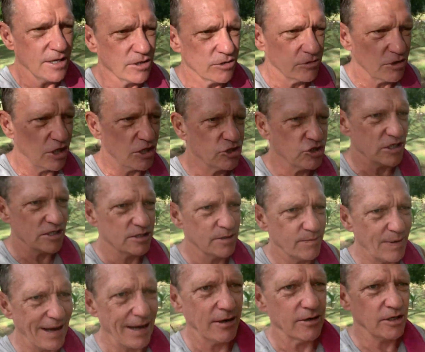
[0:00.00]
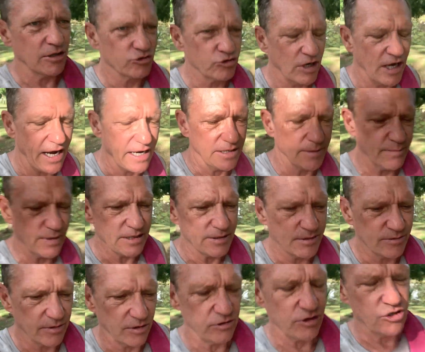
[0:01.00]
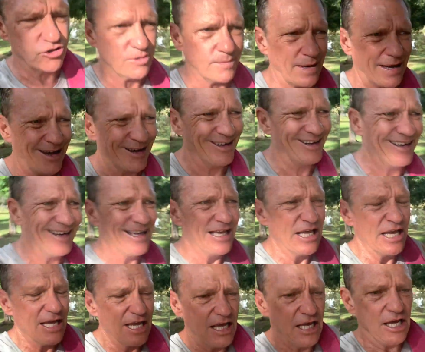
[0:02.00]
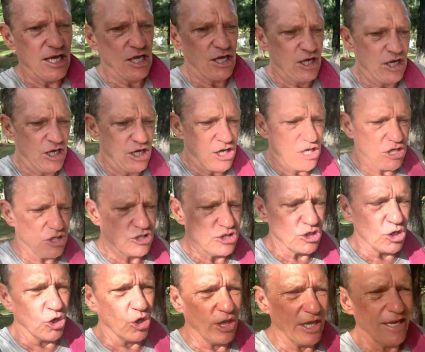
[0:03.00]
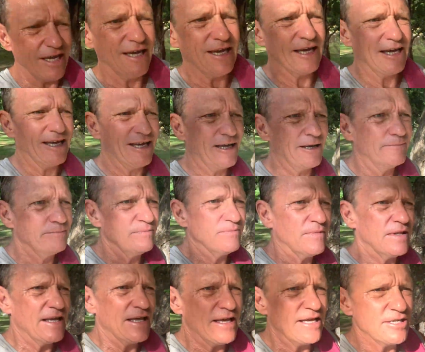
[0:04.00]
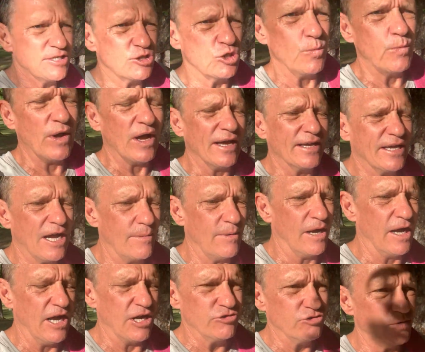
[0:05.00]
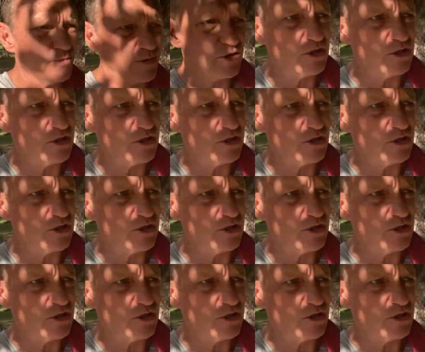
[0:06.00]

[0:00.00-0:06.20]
crushed into powder, dried and mixed into powder. And soy It's super high carbohydrate, which